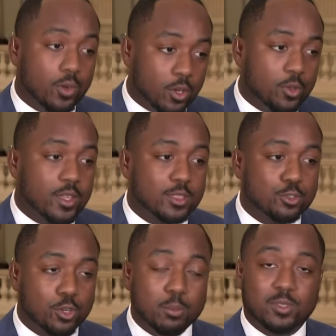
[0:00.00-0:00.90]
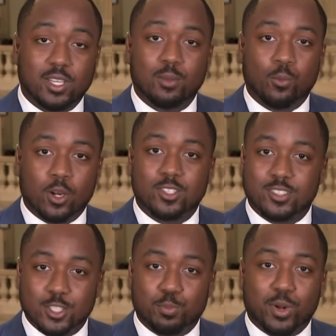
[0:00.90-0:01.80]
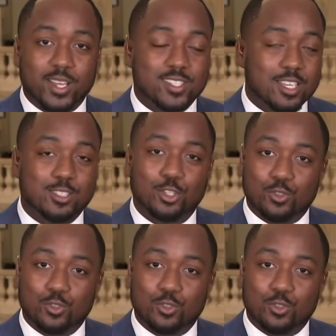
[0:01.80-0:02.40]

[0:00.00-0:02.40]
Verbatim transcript: We know that the Trump team wants this process